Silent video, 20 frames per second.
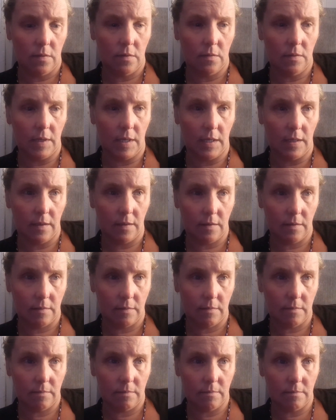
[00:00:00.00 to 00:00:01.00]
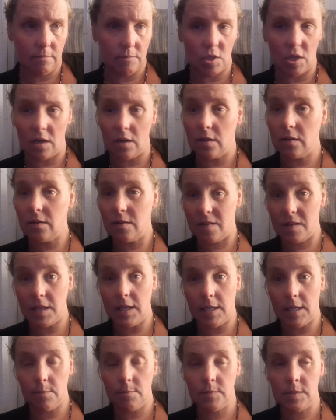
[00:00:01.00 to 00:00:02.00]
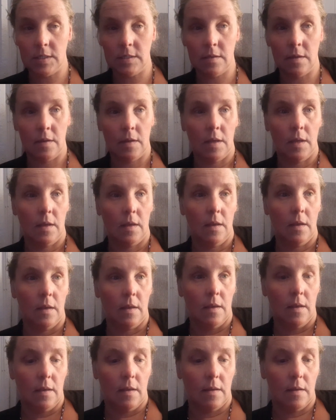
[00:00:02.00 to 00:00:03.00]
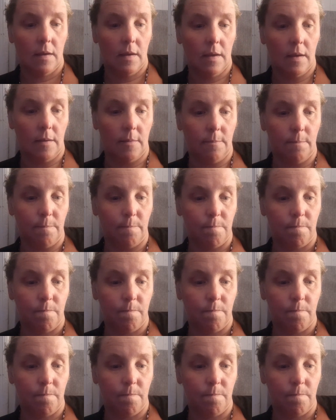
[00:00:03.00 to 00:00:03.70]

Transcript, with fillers: like dark themes. Um,